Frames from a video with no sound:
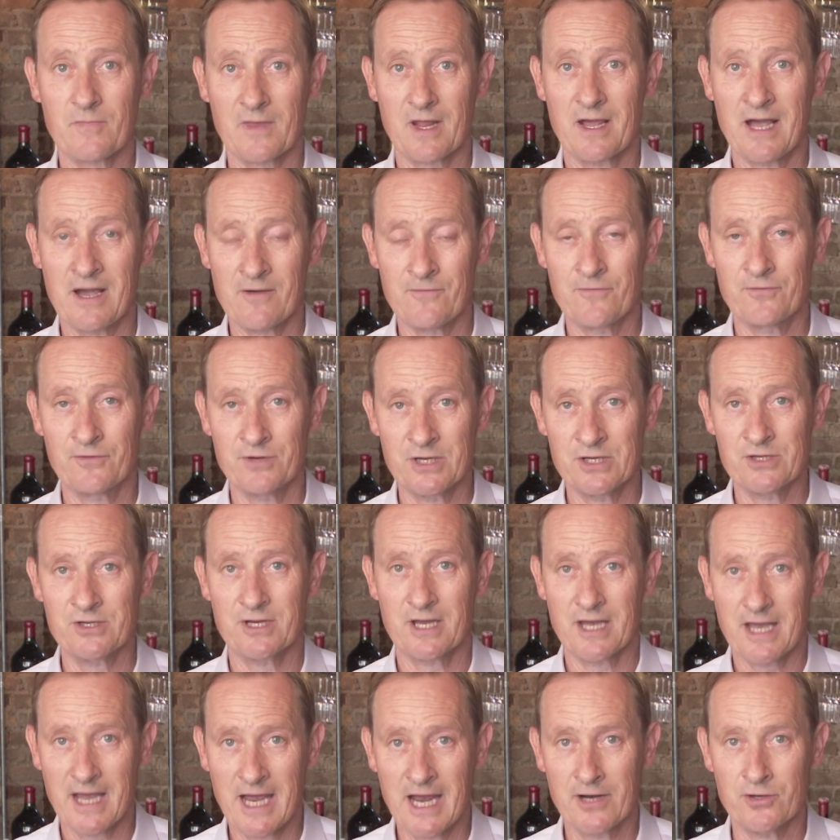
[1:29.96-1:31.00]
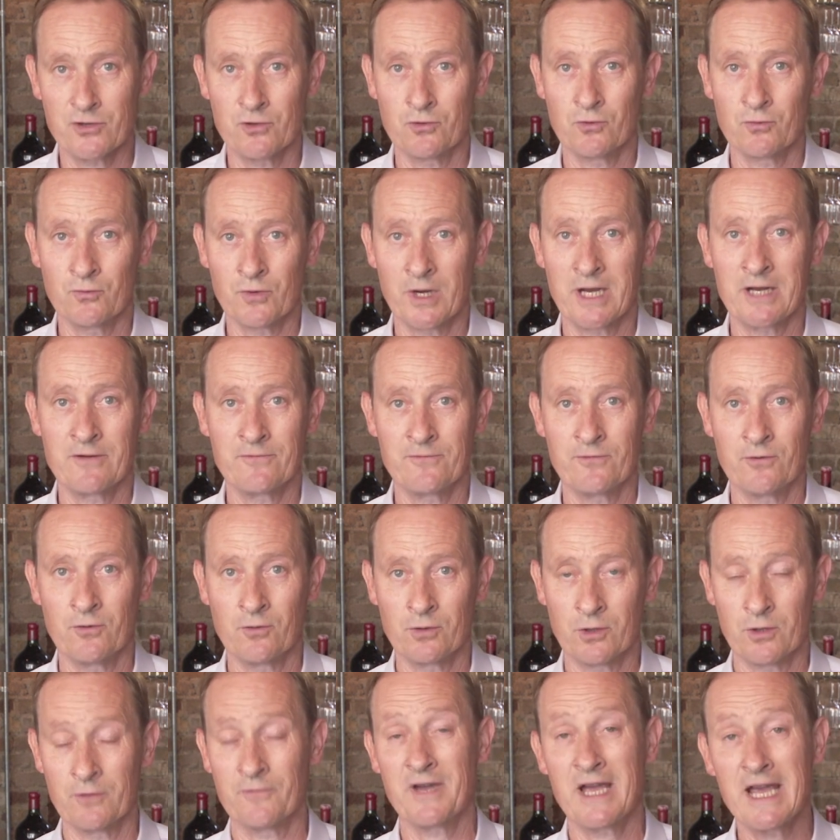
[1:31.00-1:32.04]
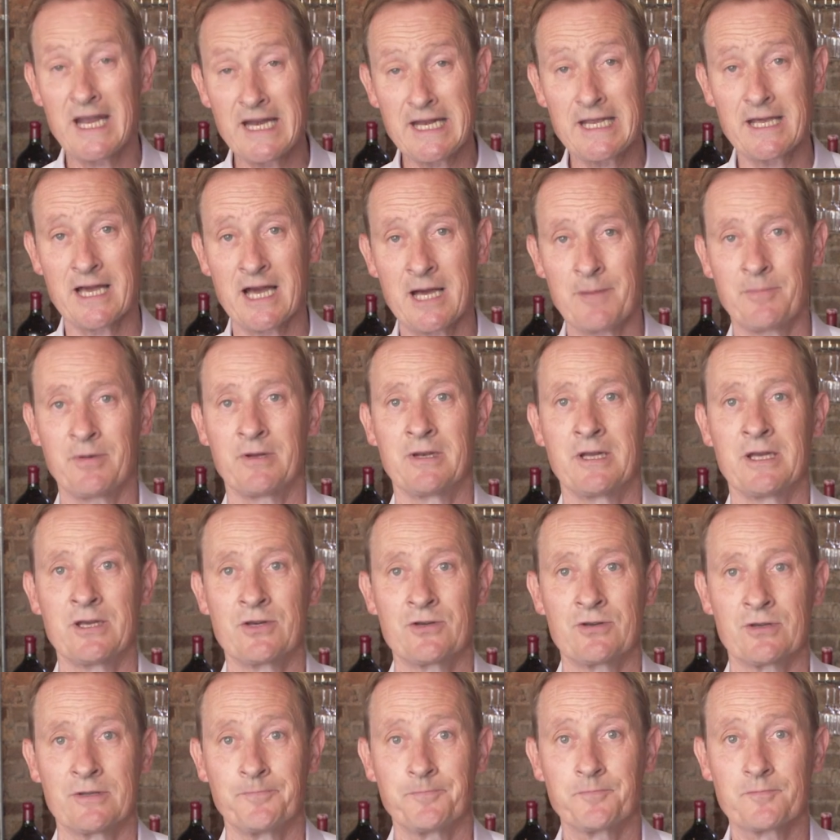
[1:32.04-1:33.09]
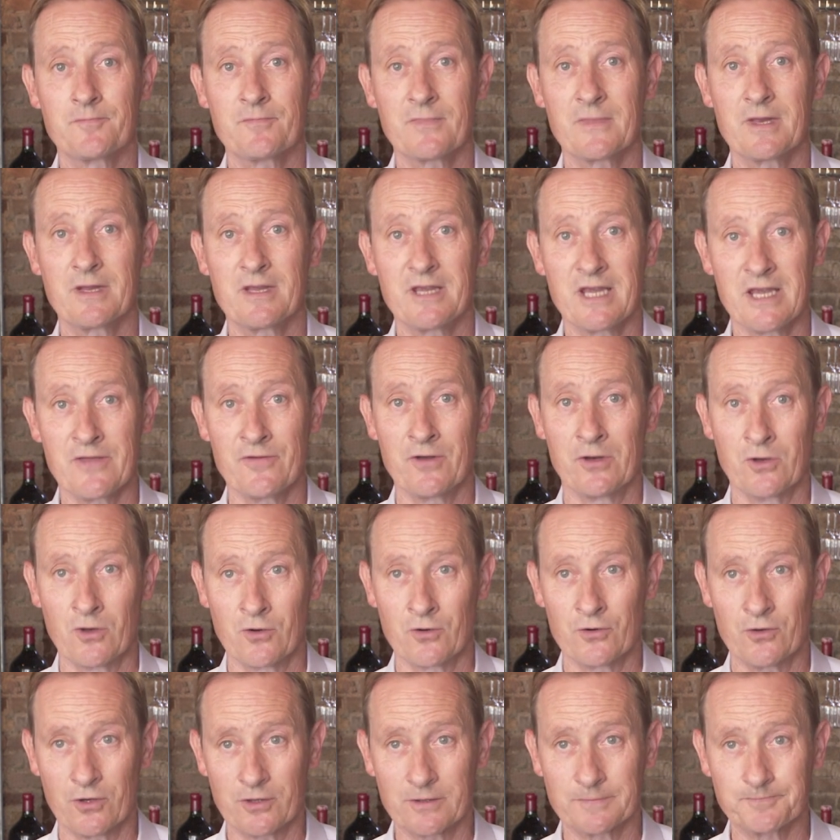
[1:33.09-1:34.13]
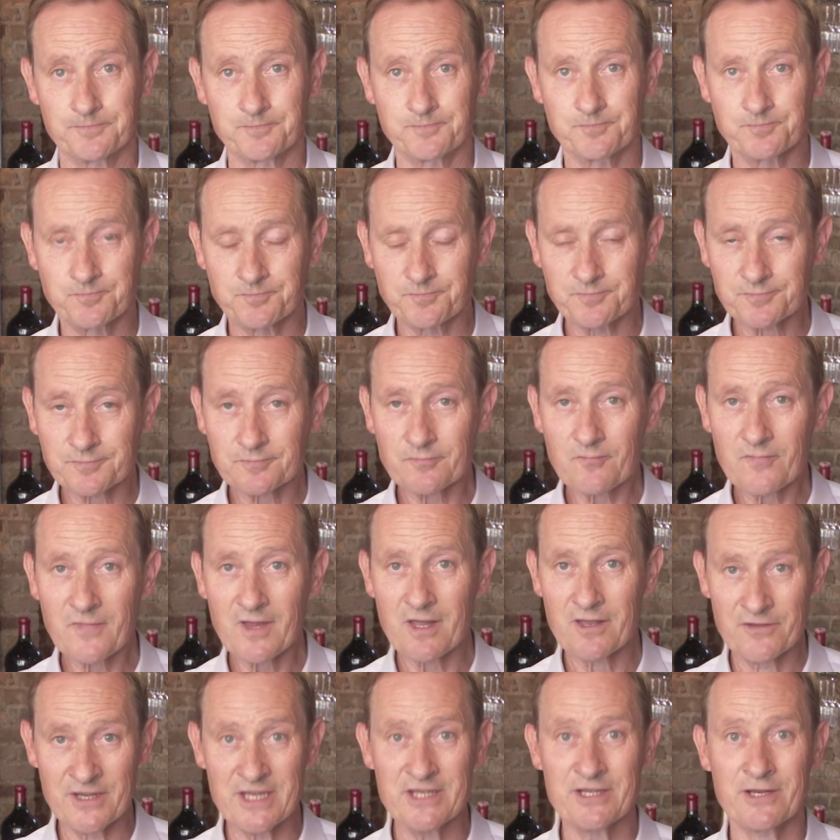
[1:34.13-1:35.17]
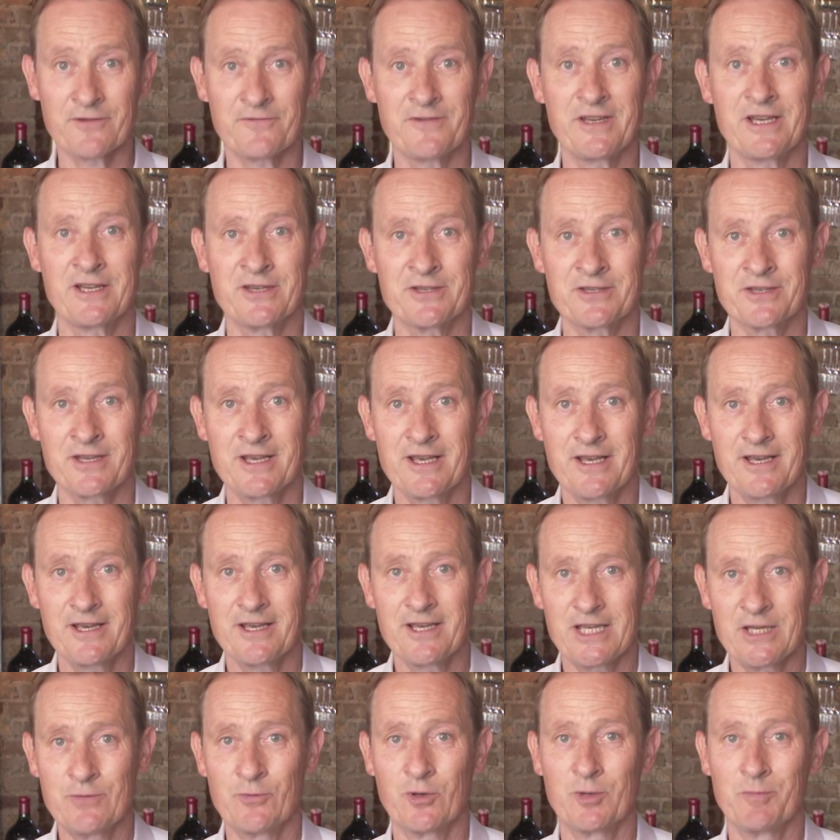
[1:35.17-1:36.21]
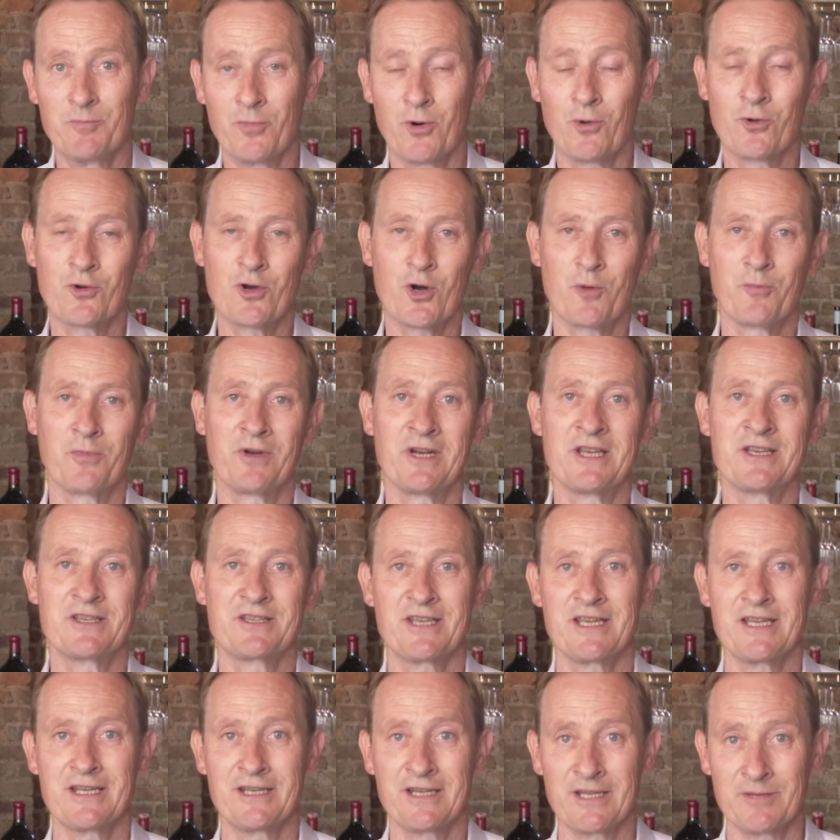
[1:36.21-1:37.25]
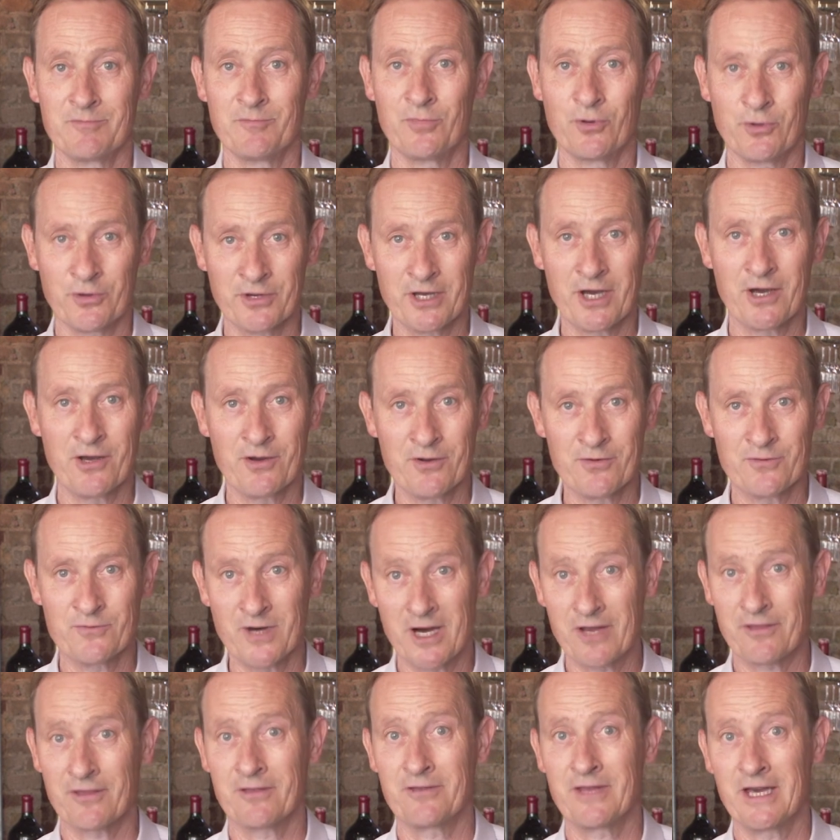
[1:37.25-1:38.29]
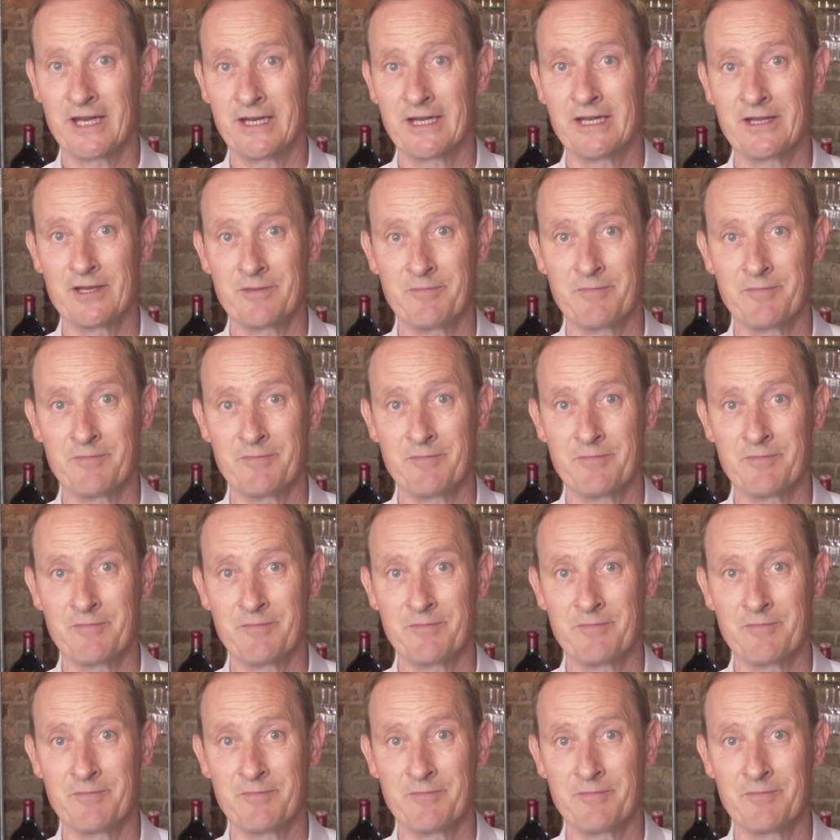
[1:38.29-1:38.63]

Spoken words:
average annual rainfall of any appellation in the Languedoc. These are figures you would more commonly see in Bordeaux rather than in the